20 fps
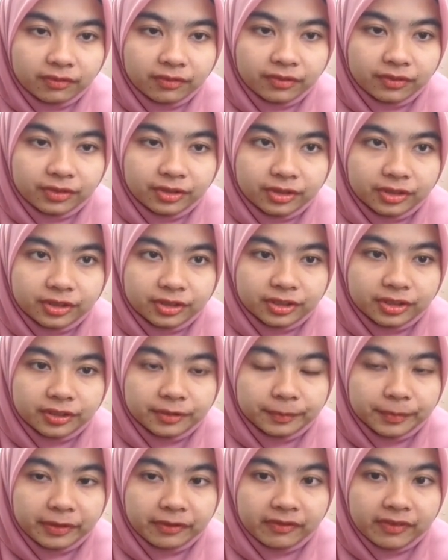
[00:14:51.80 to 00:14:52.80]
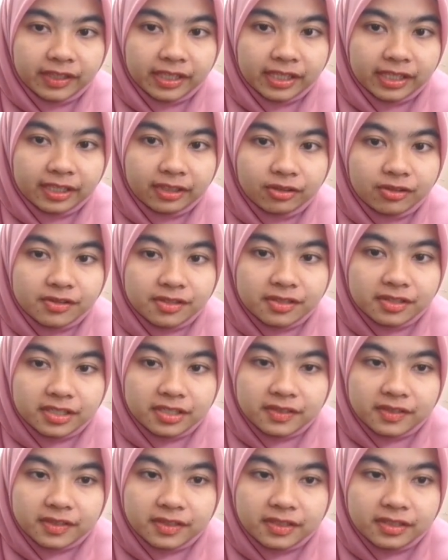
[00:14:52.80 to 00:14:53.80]
for PVA
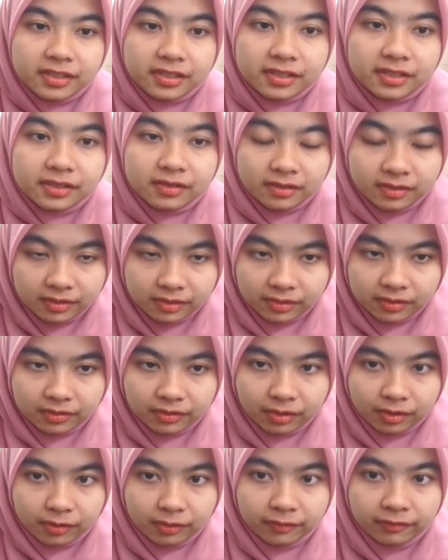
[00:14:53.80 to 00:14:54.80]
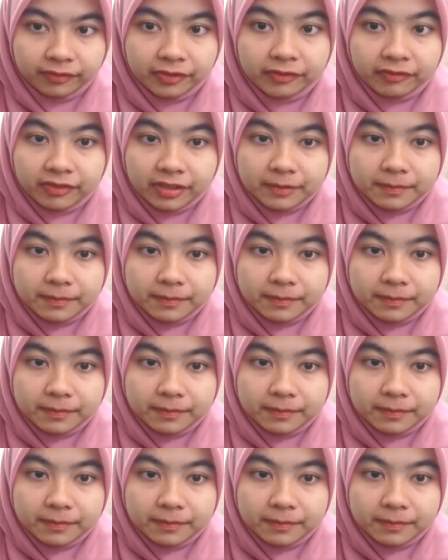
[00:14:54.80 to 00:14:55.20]
concentration of 50%.